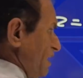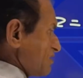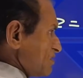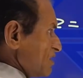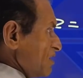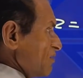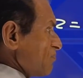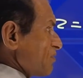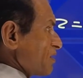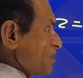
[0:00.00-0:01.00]

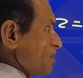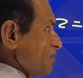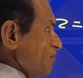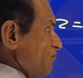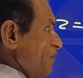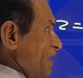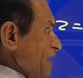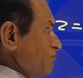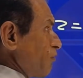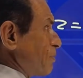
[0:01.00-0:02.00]
AC
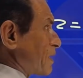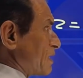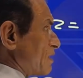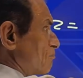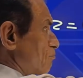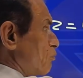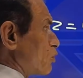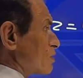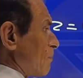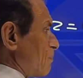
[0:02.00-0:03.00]
when it will be cutting
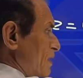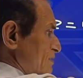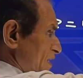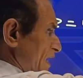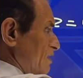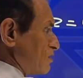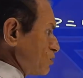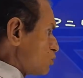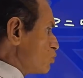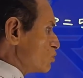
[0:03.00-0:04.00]
both the planes at
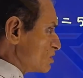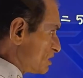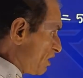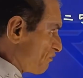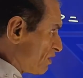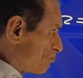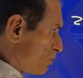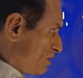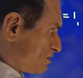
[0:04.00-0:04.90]
two different